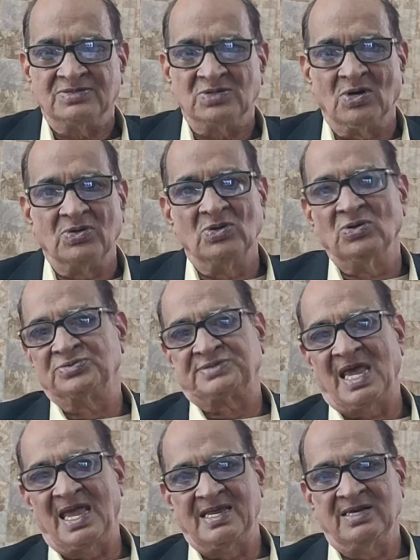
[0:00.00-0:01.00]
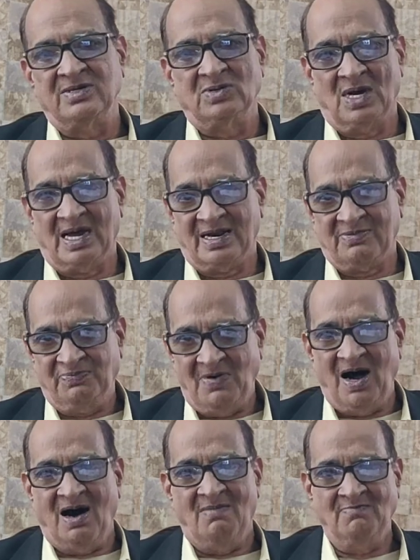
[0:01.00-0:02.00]
so you stay in your
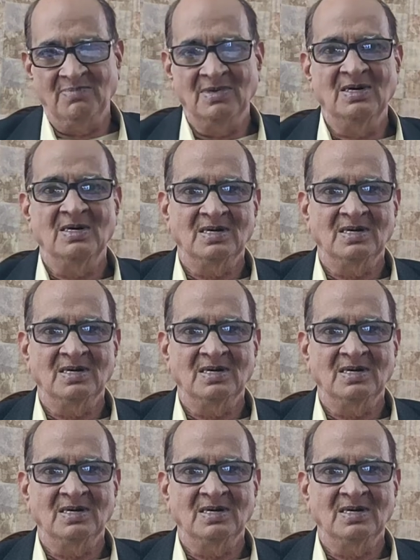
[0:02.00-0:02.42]
farm,